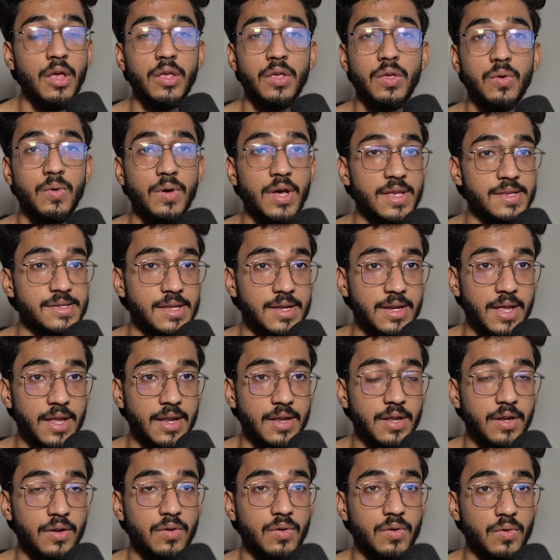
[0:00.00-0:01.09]
You guys are
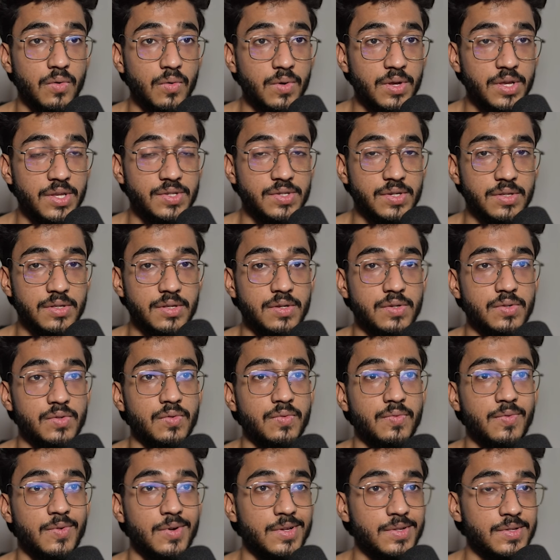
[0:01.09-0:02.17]
getting to know each other. So
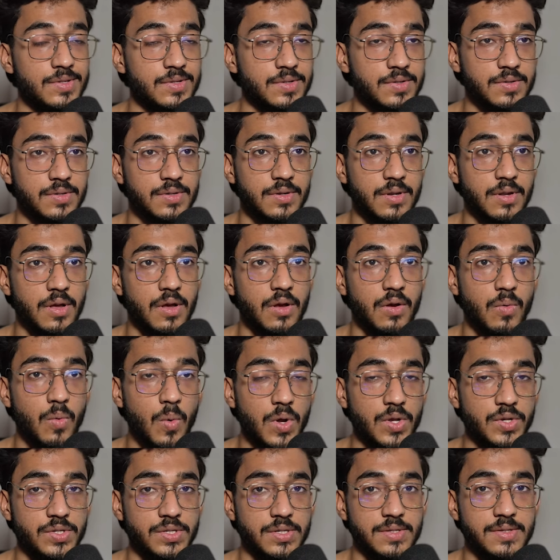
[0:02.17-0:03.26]
first
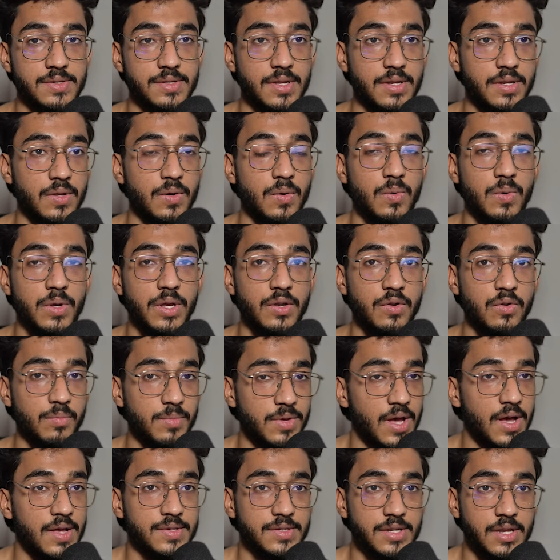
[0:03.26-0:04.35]
questions that you're going to be
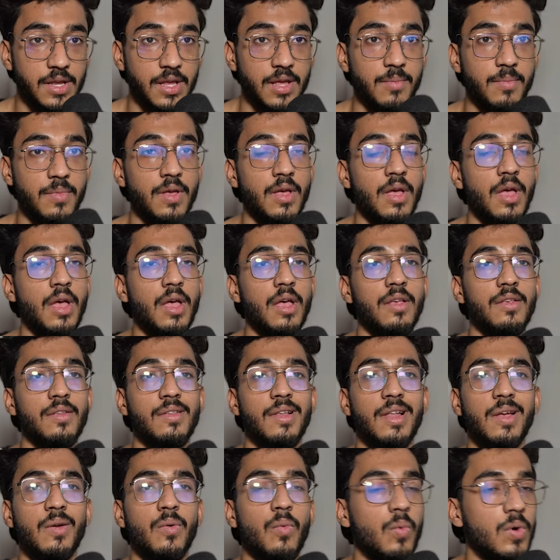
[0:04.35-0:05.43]
asking him is
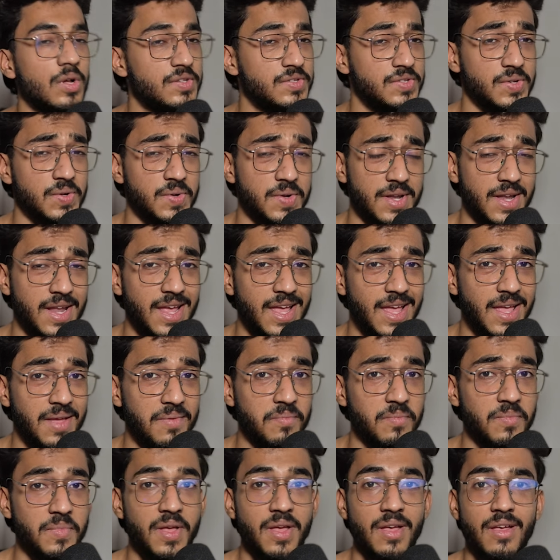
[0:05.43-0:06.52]
like, what's your
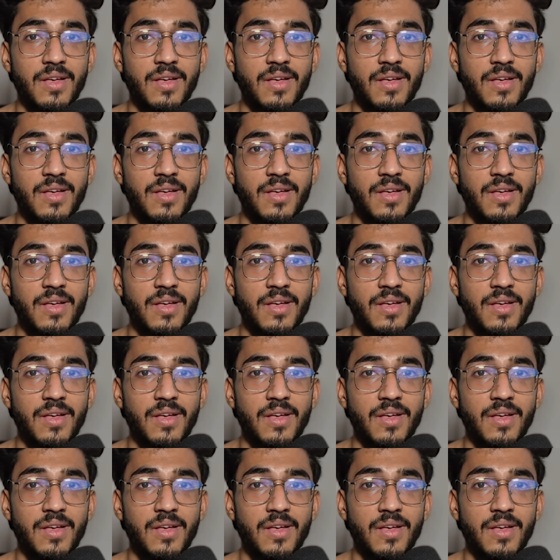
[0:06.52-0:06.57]
name,